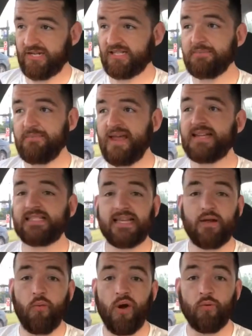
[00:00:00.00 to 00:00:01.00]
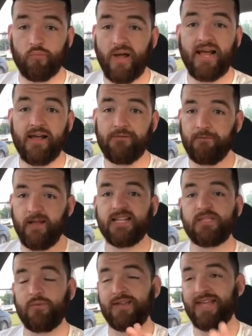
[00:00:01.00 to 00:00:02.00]
It's amazing what red-eye
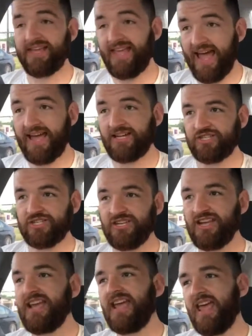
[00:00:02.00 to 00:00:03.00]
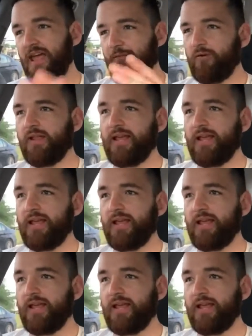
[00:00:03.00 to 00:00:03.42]
flights we can catch if we're